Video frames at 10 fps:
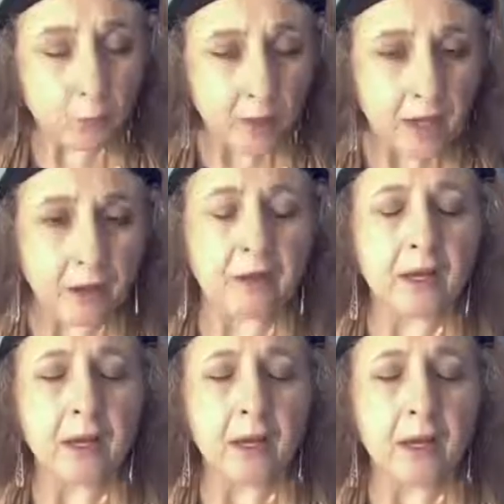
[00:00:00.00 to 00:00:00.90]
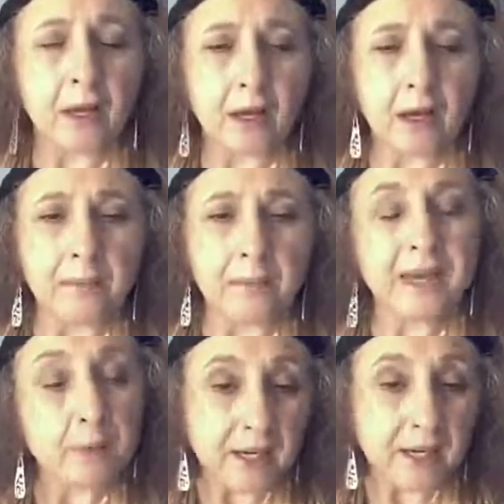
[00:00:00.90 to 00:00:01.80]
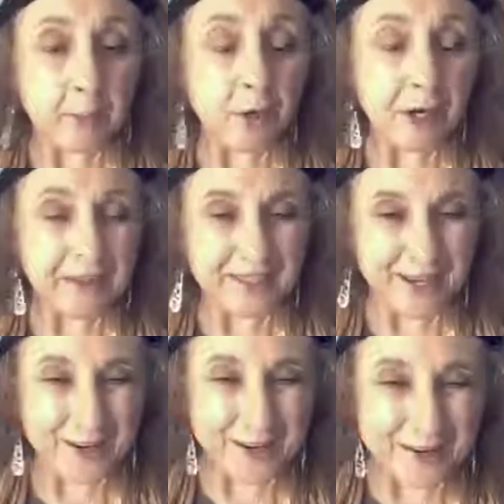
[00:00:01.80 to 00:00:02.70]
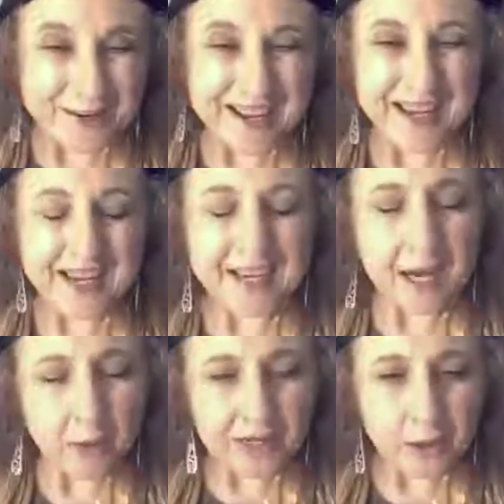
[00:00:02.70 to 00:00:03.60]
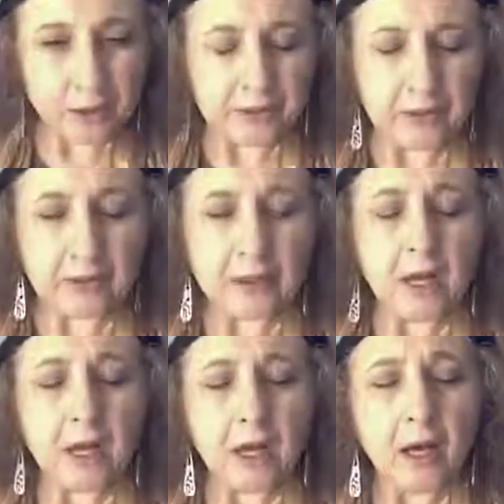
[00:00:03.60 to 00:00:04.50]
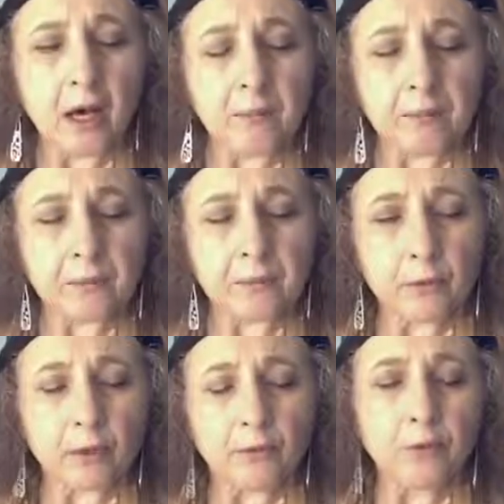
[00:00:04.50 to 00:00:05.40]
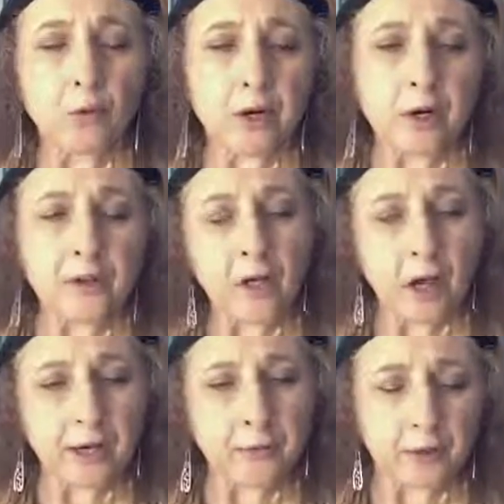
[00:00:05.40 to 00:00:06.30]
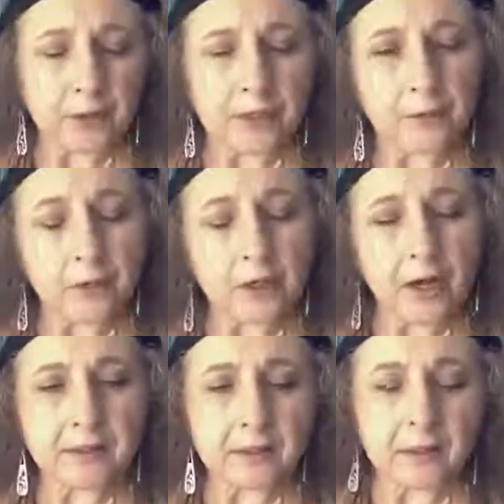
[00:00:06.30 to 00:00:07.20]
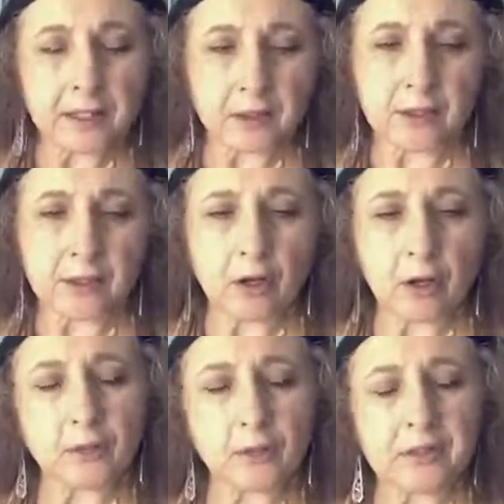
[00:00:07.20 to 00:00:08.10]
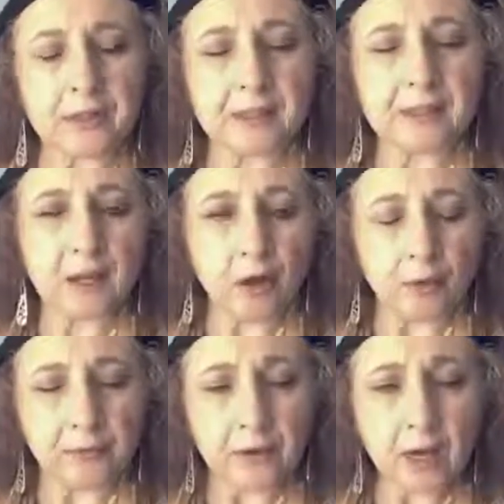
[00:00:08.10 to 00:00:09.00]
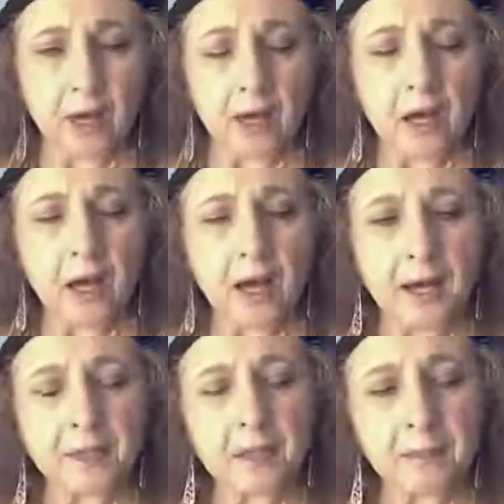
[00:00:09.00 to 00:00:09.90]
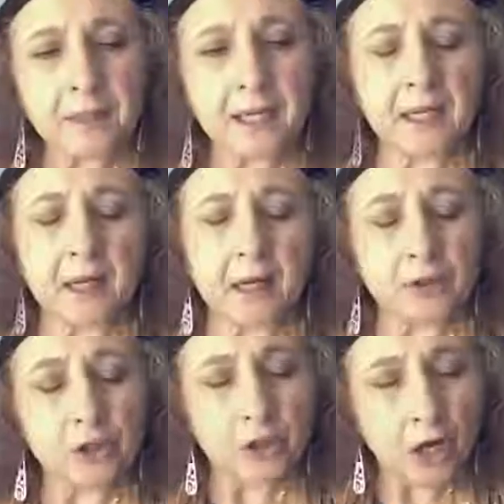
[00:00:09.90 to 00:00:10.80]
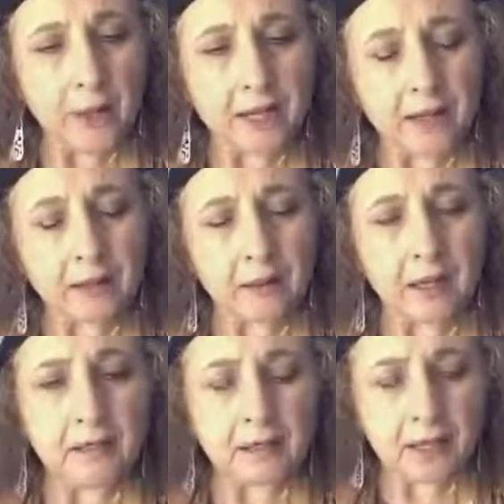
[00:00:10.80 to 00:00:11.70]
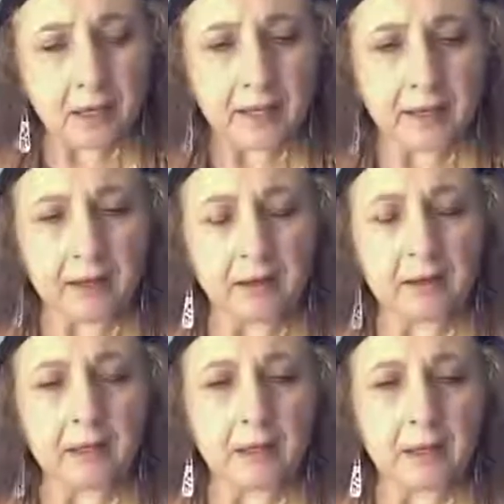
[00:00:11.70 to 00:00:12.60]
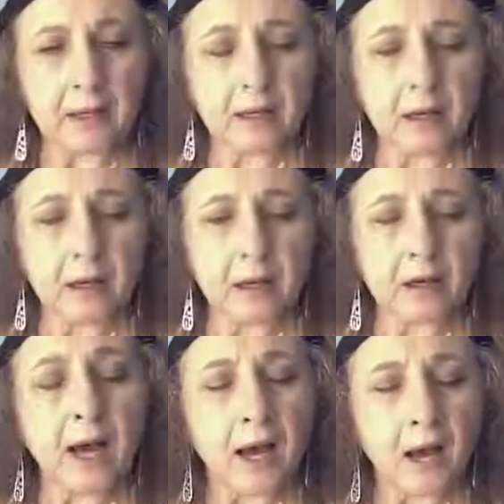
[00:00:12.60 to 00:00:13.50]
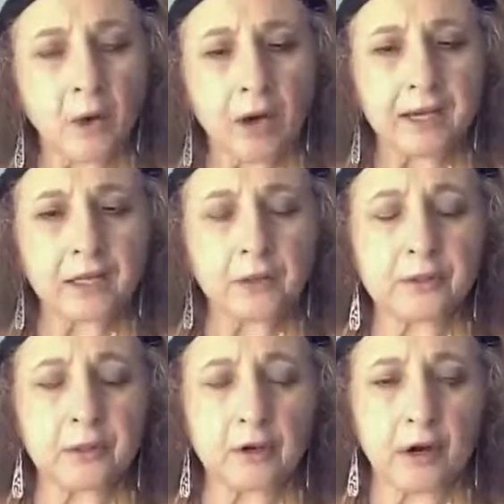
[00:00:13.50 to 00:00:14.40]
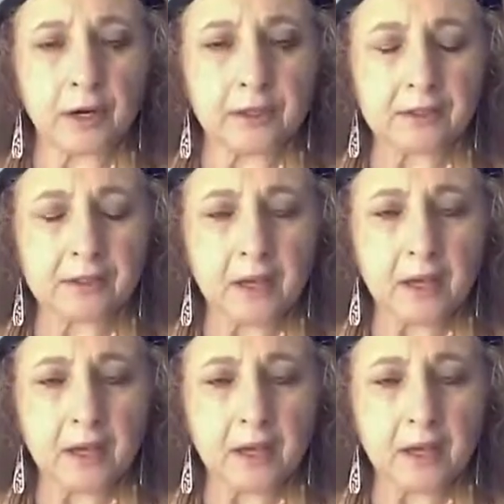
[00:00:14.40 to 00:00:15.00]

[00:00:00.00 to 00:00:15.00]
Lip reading: well. And I'm writing a book on the tarot and how I use it. For the conference, for the Constellations Conference itself, I'm going to be showing and telling how I use the cards